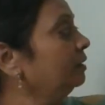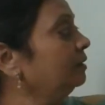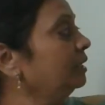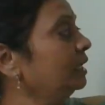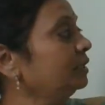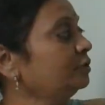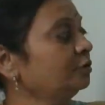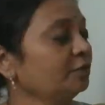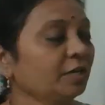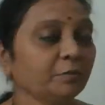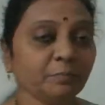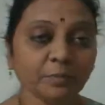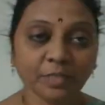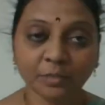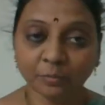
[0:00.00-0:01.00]
Then today
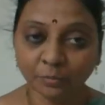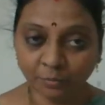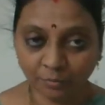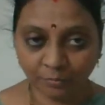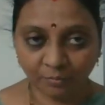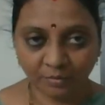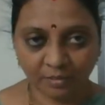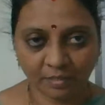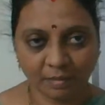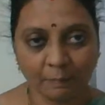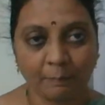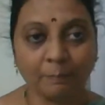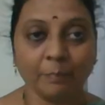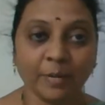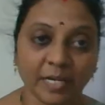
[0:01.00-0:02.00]
we do
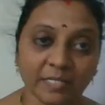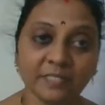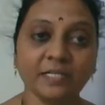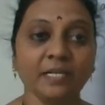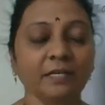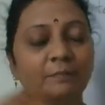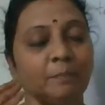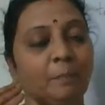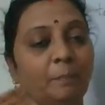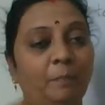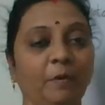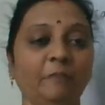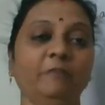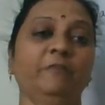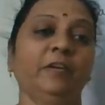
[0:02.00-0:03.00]
present
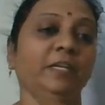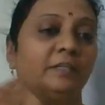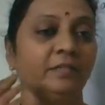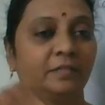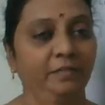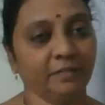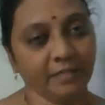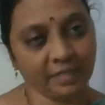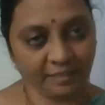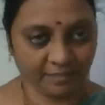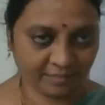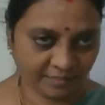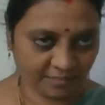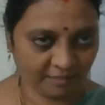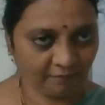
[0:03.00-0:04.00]
perfect
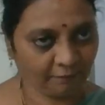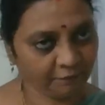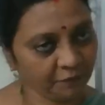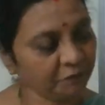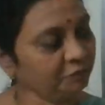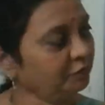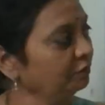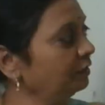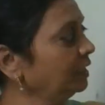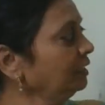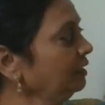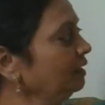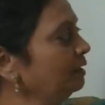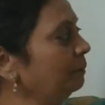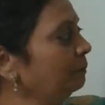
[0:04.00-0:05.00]
tense. Fifth one,
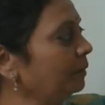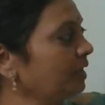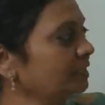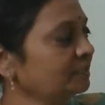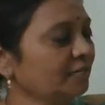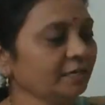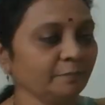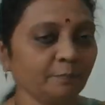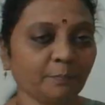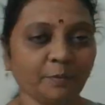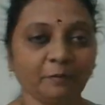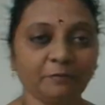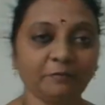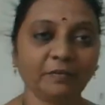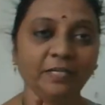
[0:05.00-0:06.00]
present
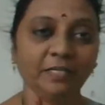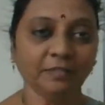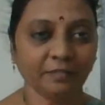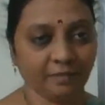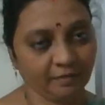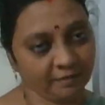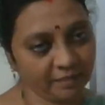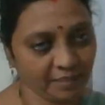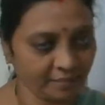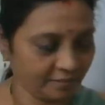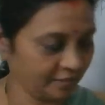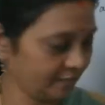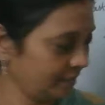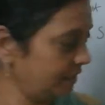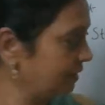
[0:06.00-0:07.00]
perfect
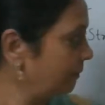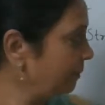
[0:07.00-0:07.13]
tense.